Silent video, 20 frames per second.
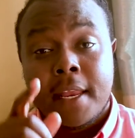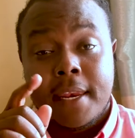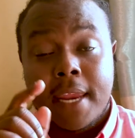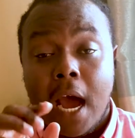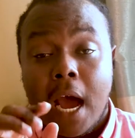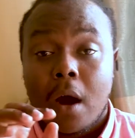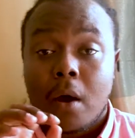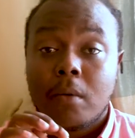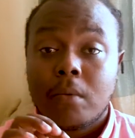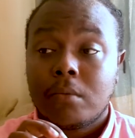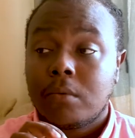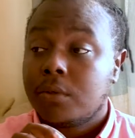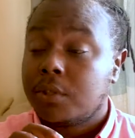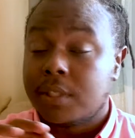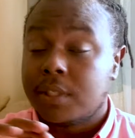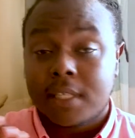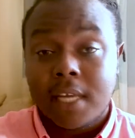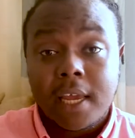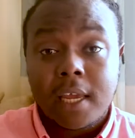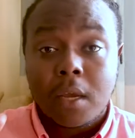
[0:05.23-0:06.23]
Now,
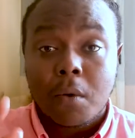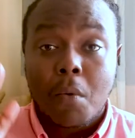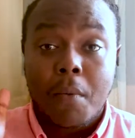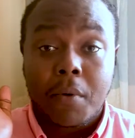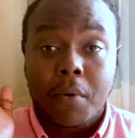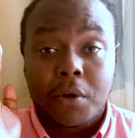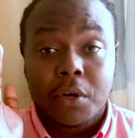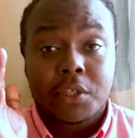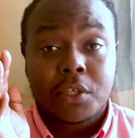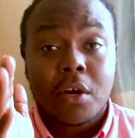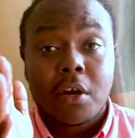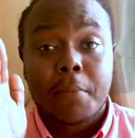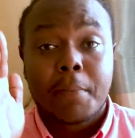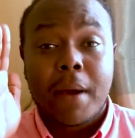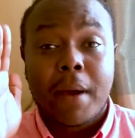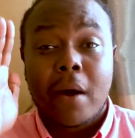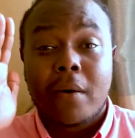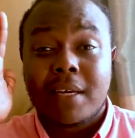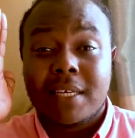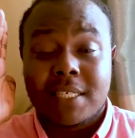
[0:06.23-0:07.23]
today what we're going to talk
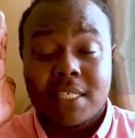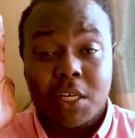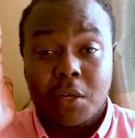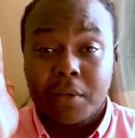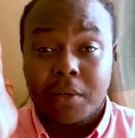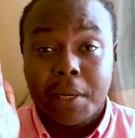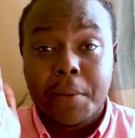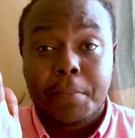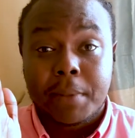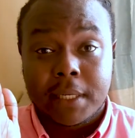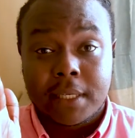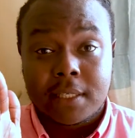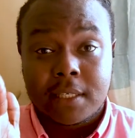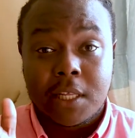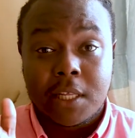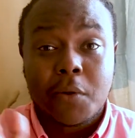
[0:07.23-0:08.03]
about is the Olympics. The